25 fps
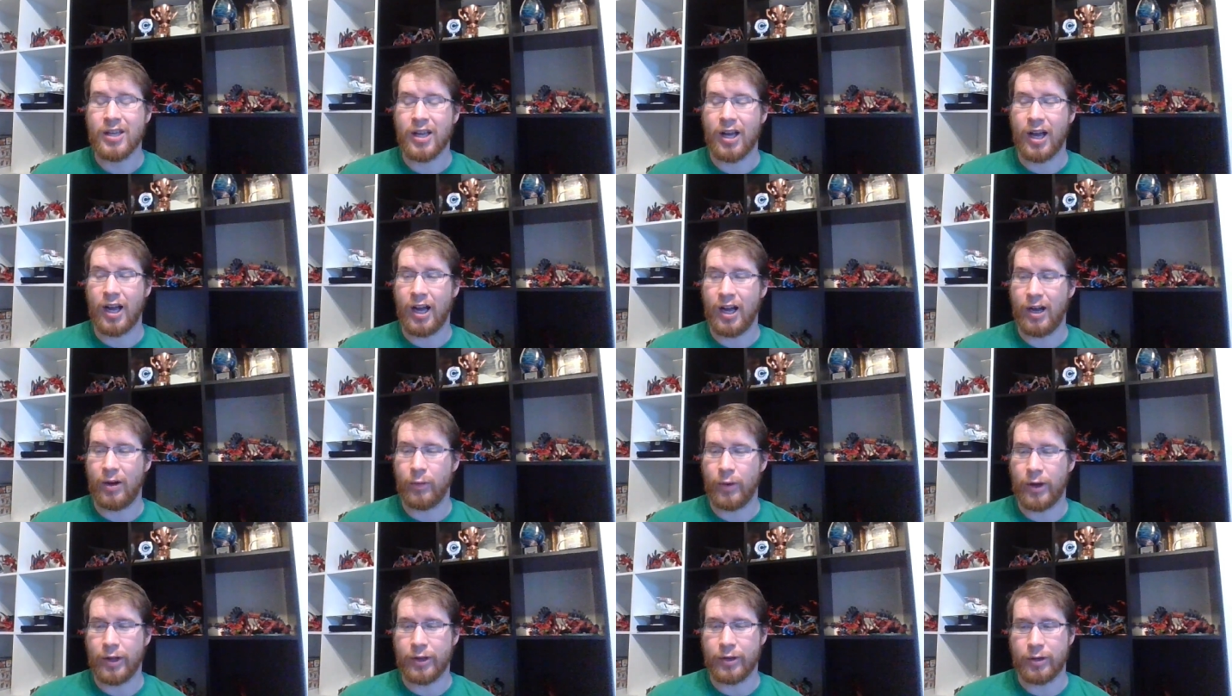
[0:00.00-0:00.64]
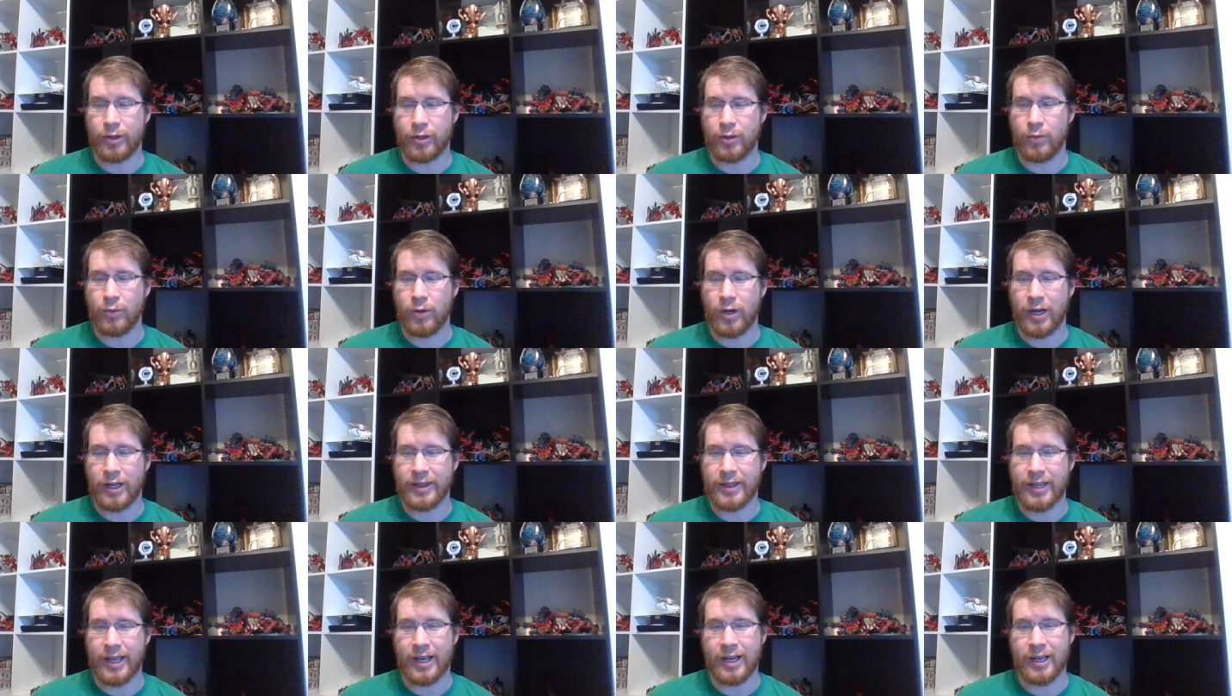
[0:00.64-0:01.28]
uh, whether you
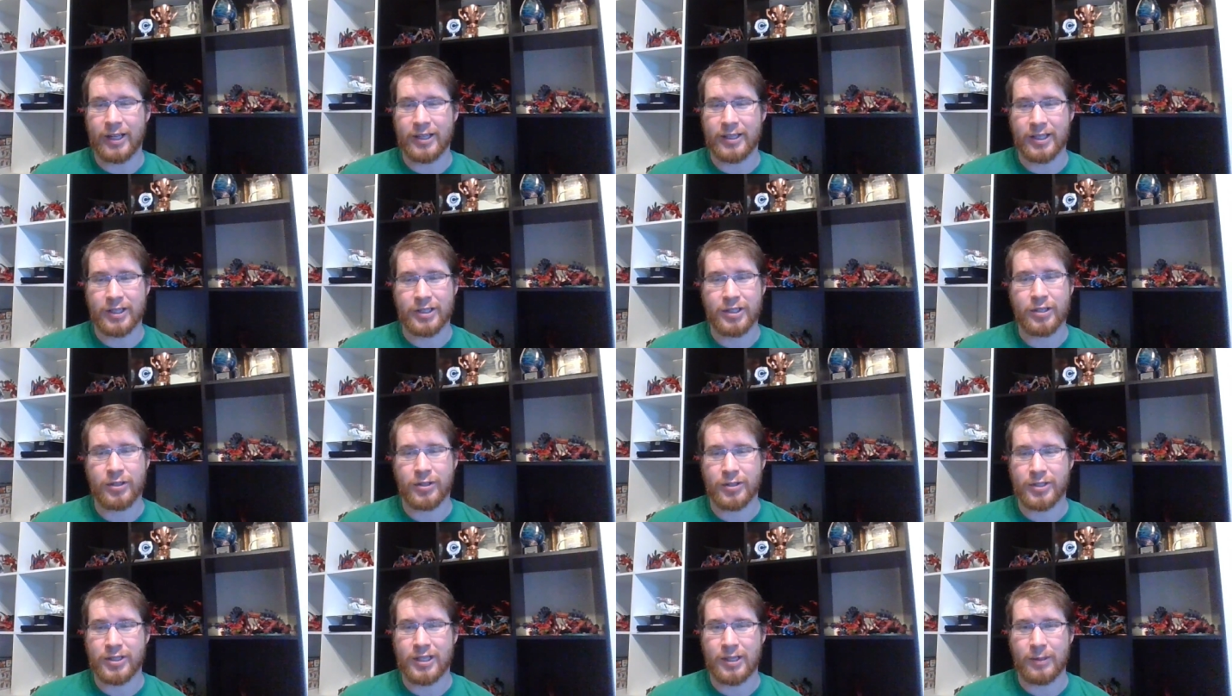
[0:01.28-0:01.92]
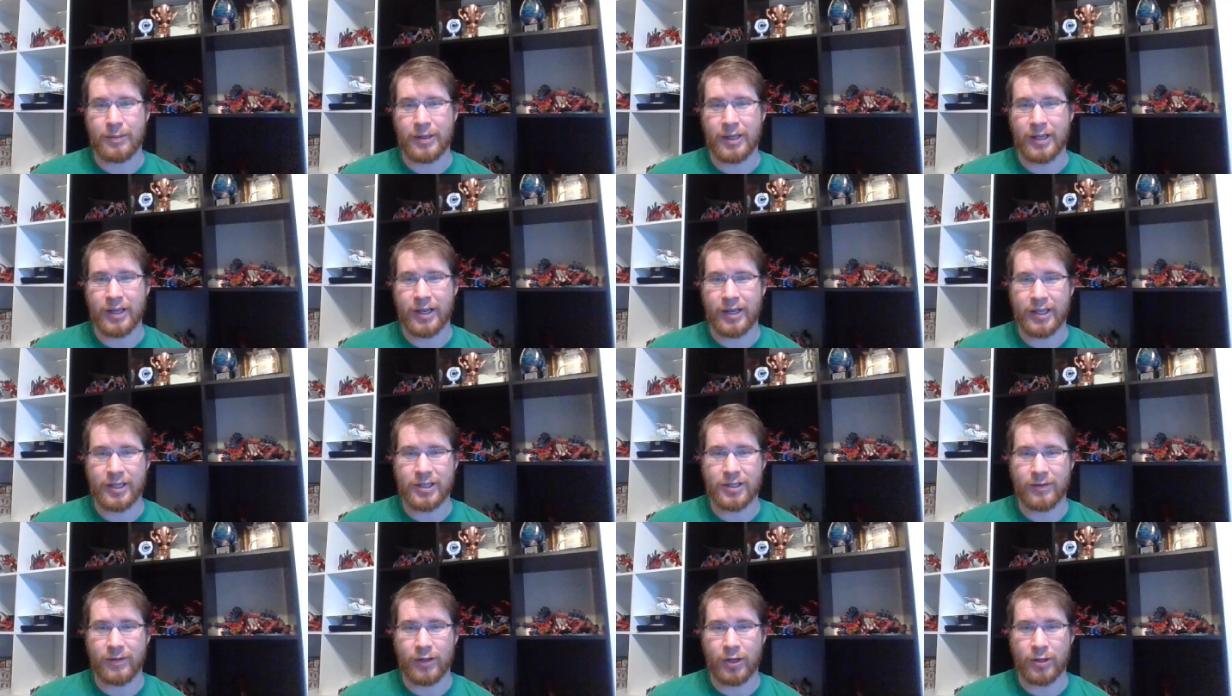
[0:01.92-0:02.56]
want that additional CP on
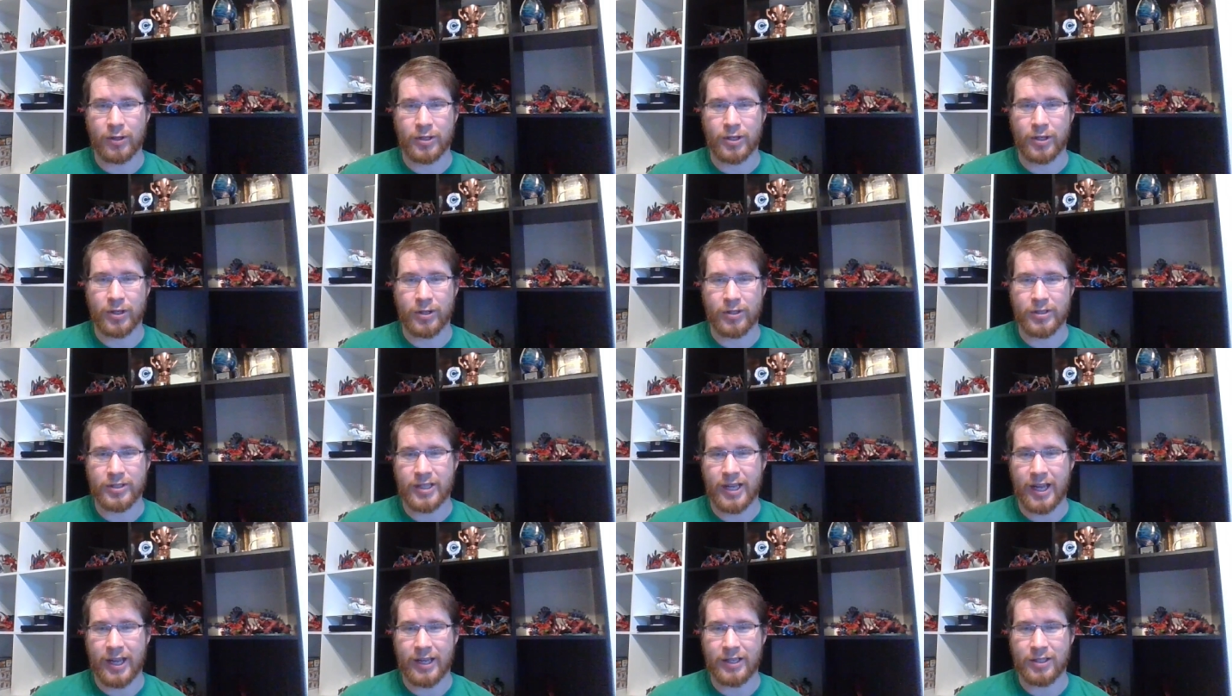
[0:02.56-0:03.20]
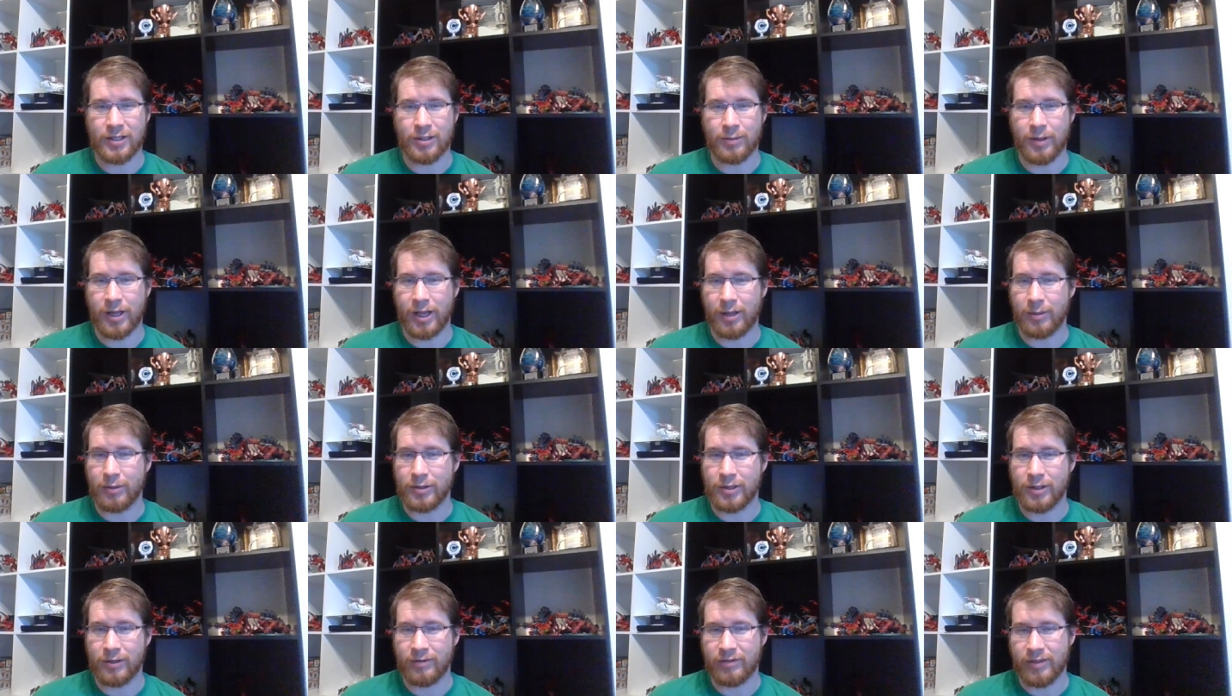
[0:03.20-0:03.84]
each of your turns and to be
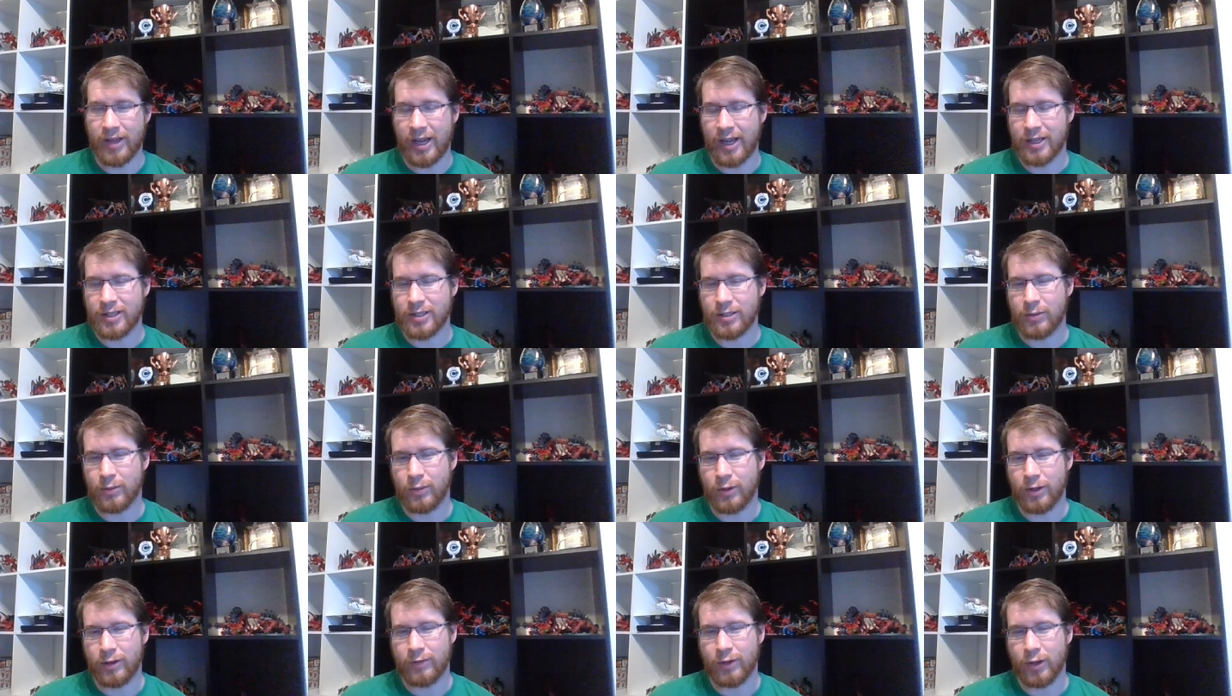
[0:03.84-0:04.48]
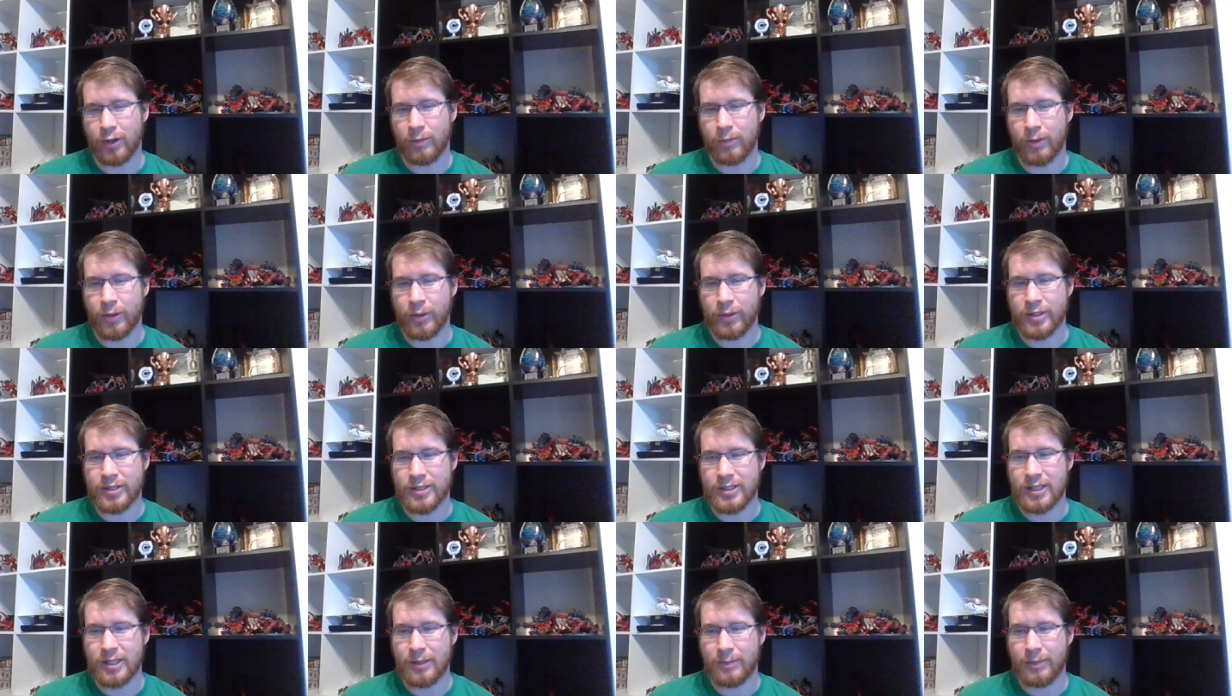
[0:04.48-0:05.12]
able to vect one of your
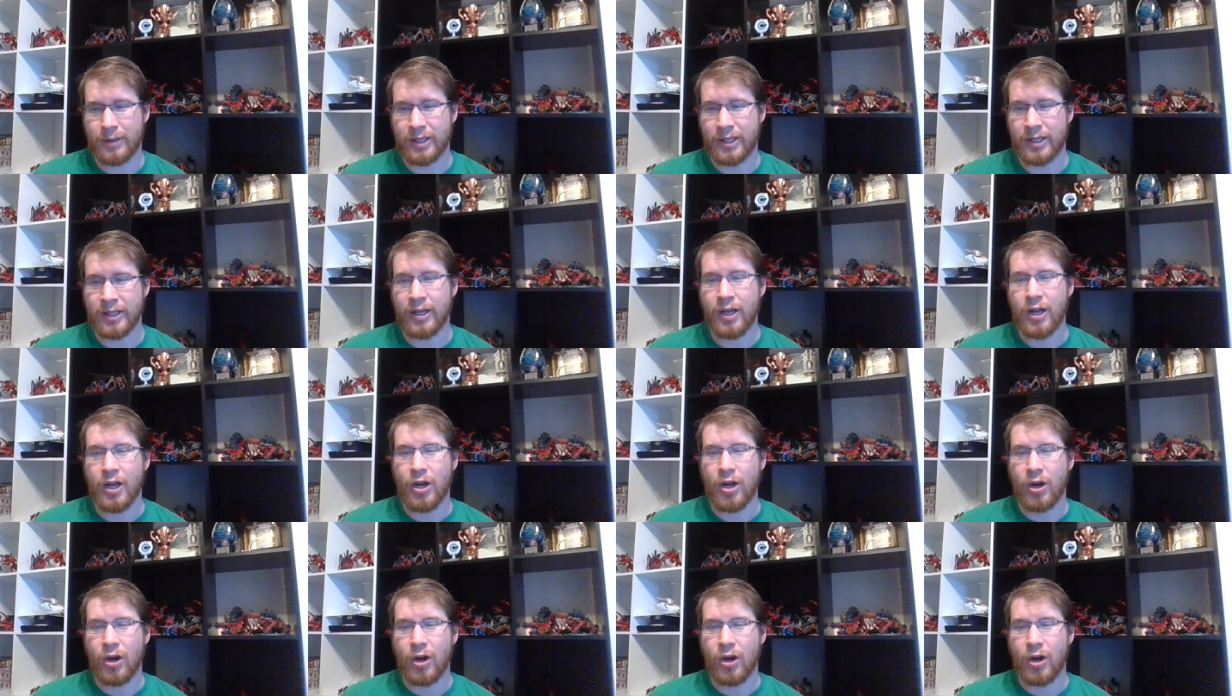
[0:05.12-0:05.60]
opponent's CP,